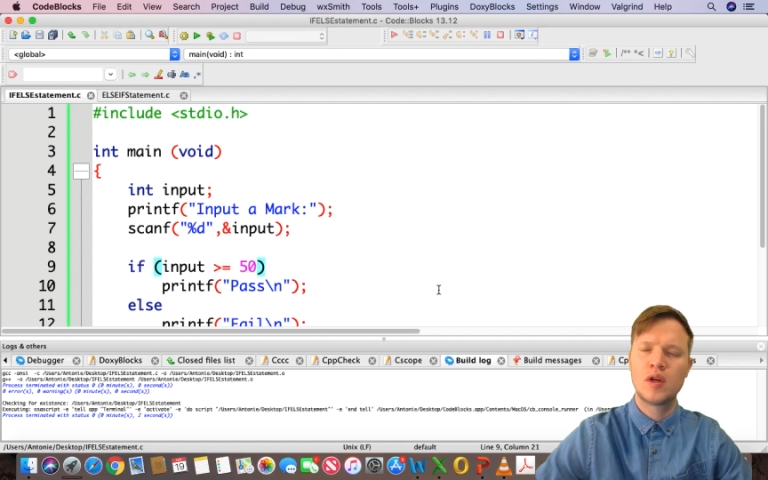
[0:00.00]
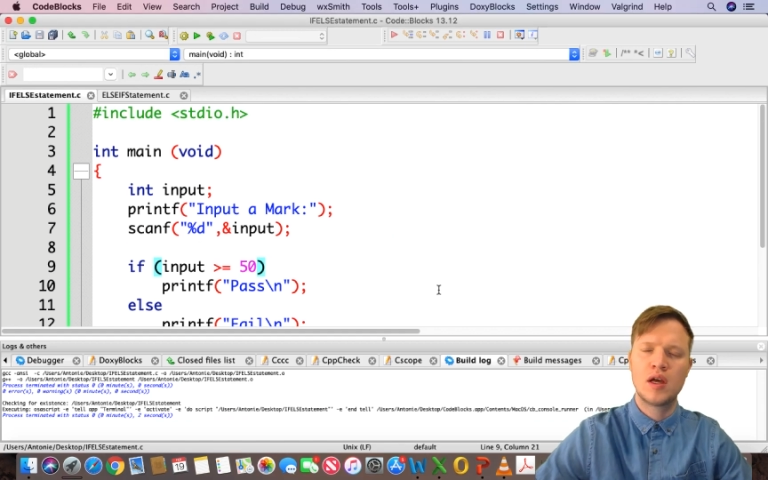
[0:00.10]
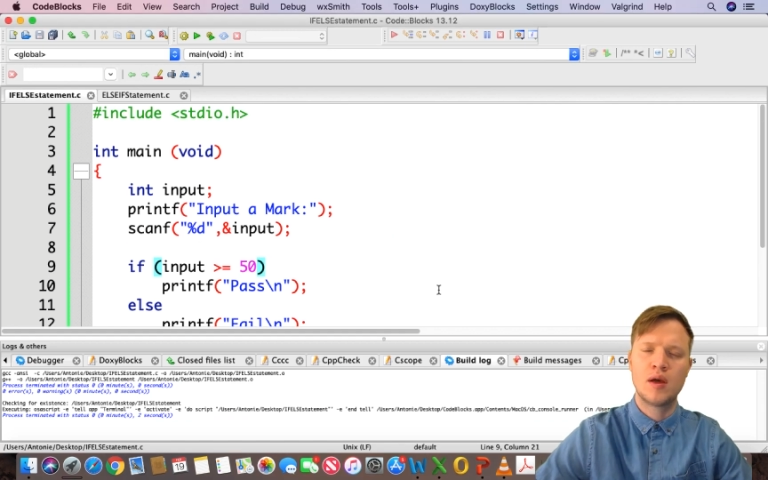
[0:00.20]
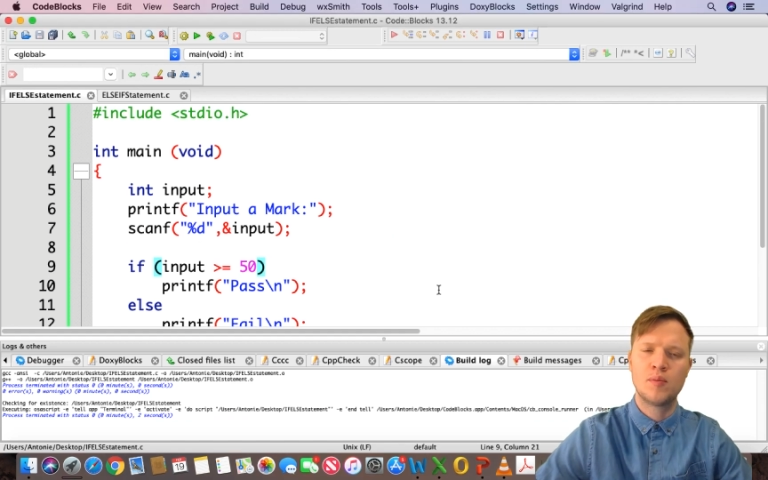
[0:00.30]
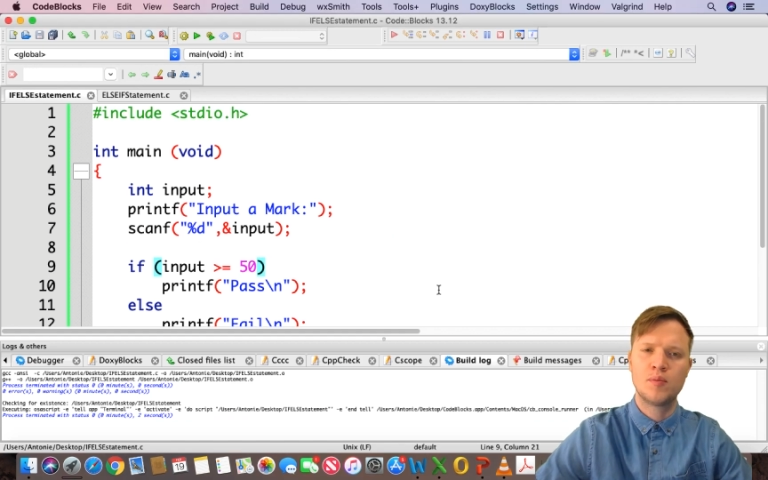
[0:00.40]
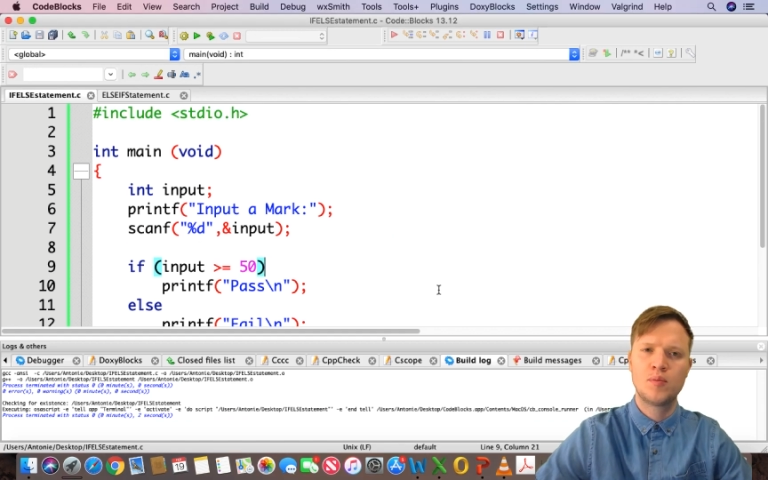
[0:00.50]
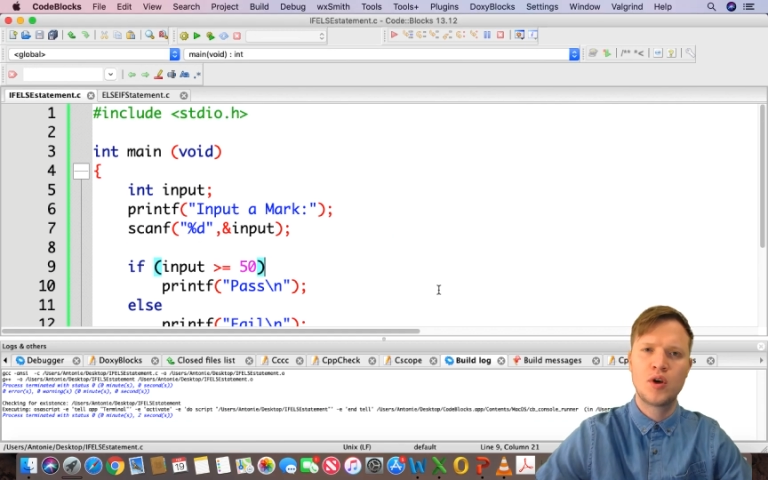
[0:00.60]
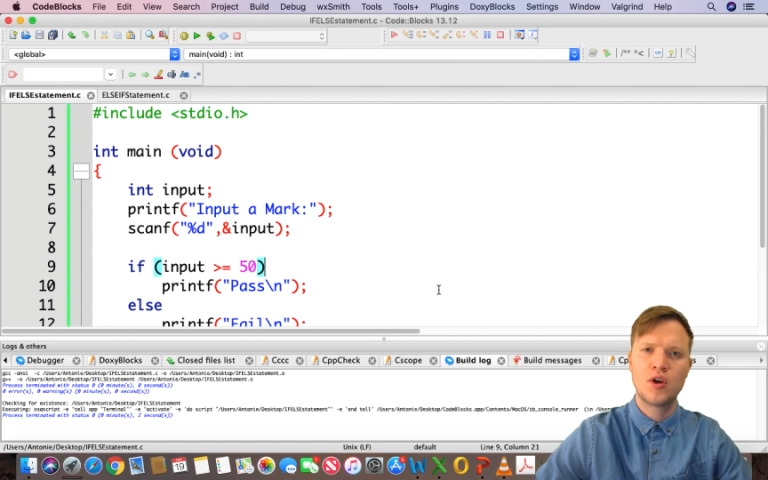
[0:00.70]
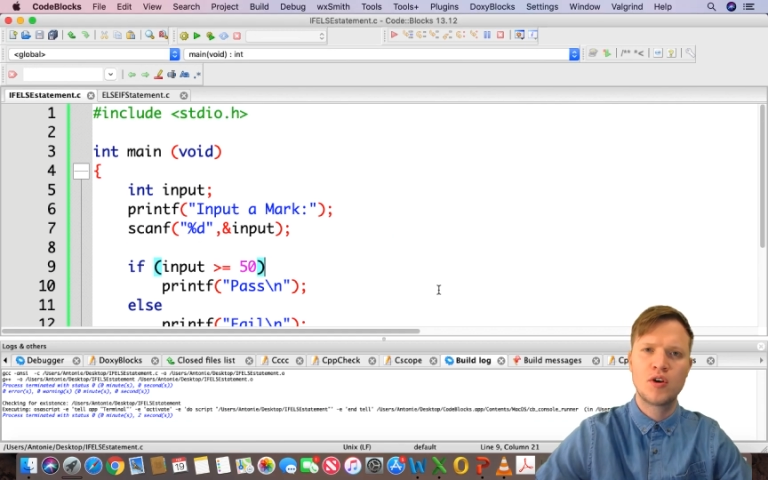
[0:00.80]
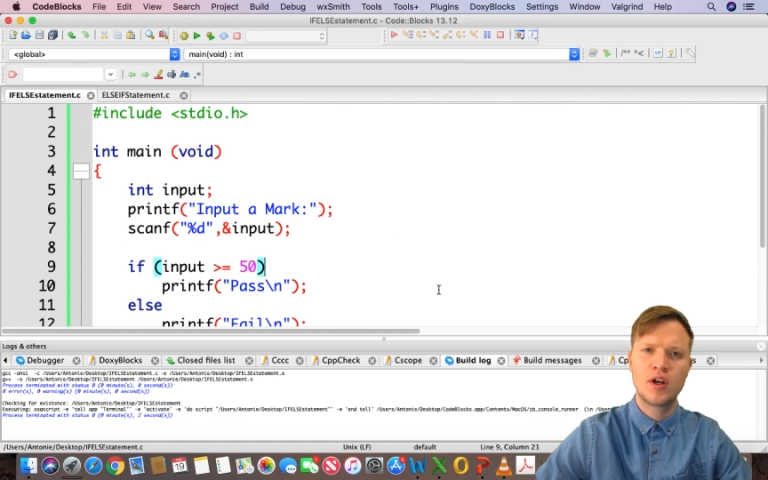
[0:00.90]
um,
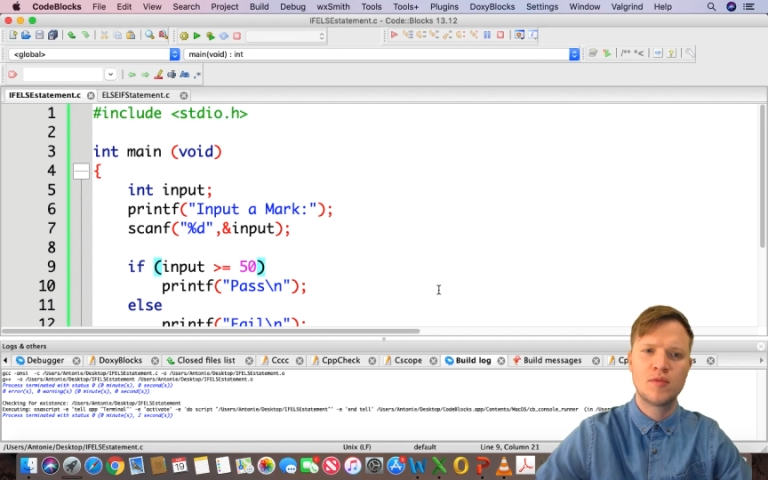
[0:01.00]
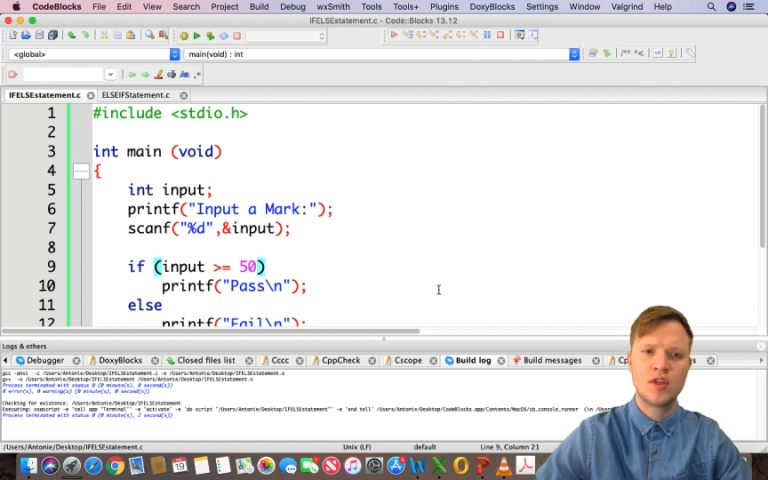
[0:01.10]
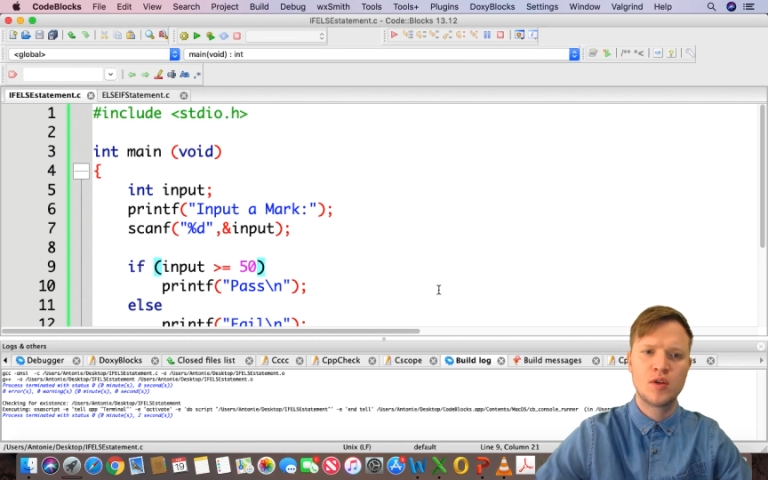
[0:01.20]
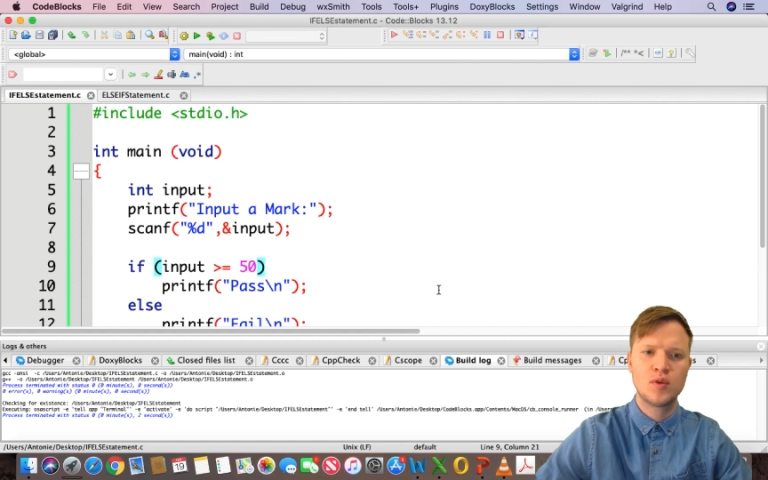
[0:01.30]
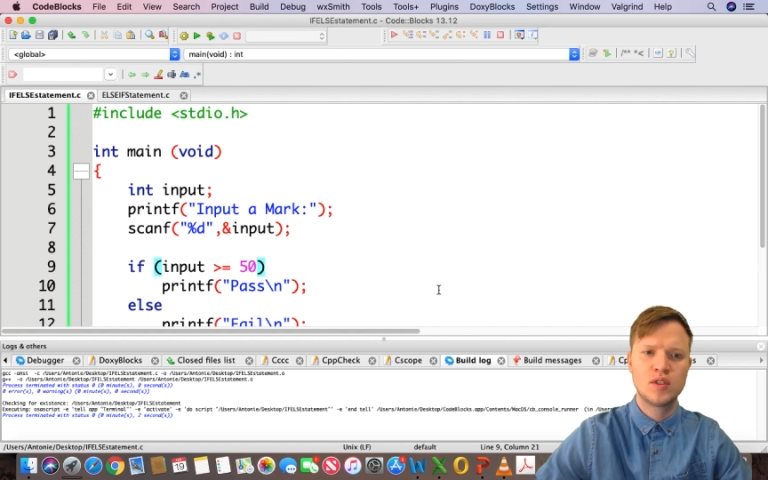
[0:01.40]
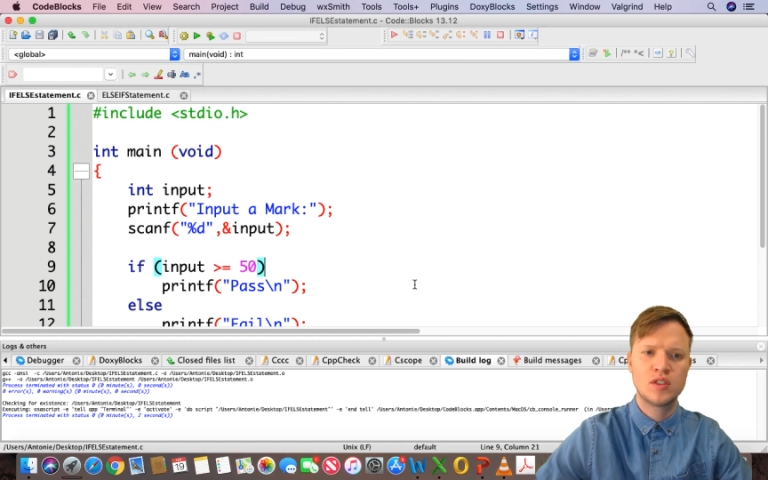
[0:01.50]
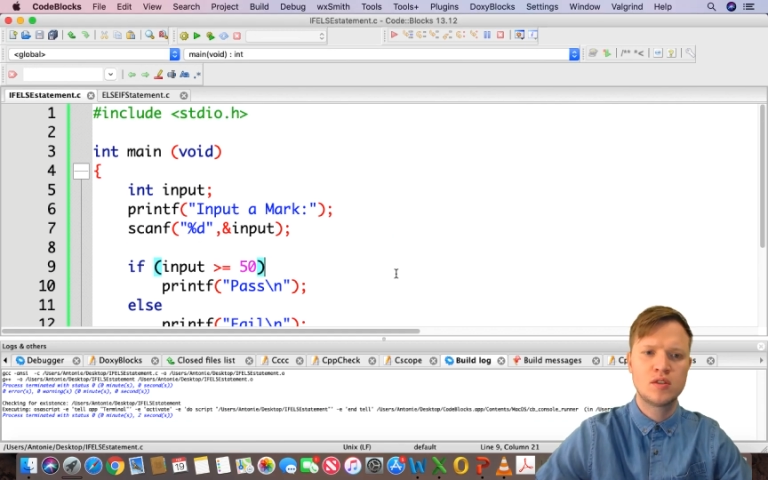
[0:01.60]
program that we